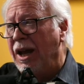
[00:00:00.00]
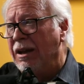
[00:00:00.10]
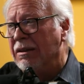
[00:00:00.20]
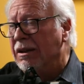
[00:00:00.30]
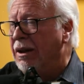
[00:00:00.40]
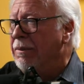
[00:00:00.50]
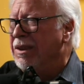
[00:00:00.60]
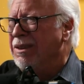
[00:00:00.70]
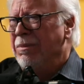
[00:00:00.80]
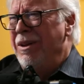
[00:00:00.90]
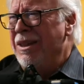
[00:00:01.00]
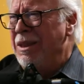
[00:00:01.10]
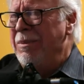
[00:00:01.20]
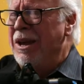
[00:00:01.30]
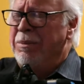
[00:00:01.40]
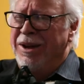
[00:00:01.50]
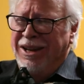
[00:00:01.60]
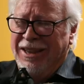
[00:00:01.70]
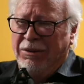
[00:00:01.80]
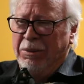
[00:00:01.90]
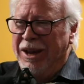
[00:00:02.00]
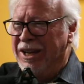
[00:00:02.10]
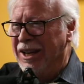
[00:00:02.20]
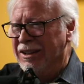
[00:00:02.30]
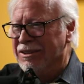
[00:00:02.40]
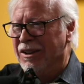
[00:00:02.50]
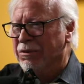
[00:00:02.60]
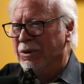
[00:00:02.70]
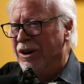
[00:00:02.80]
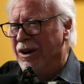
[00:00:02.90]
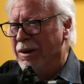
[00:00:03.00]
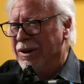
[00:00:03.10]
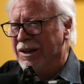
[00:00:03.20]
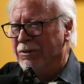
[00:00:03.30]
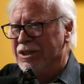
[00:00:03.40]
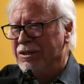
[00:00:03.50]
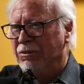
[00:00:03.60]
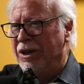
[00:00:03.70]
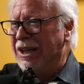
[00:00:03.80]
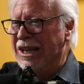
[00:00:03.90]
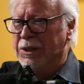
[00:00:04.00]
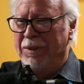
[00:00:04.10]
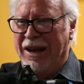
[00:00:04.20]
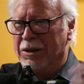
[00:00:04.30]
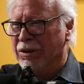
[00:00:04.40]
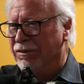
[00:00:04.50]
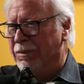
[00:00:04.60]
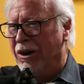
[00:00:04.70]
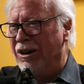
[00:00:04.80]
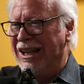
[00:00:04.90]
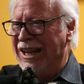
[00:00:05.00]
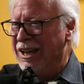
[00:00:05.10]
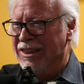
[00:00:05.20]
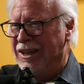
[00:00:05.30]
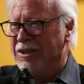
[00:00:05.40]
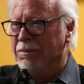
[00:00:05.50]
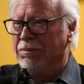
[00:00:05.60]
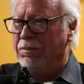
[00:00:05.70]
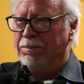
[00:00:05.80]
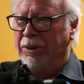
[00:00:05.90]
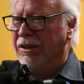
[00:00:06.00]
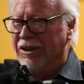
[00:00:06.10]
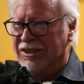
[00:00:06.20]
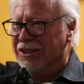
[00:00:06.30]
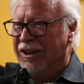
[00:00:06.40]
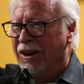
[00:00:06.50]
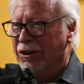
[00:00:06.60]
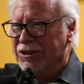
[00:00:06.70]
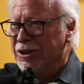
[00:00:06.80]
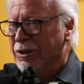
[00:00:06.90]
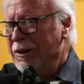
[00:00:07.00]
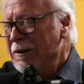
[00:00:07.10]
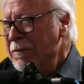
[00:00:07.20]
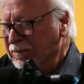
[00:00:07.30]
and the amount of money they were making in software, I mean, it was really expandable from hardly anything to billions of dollars. So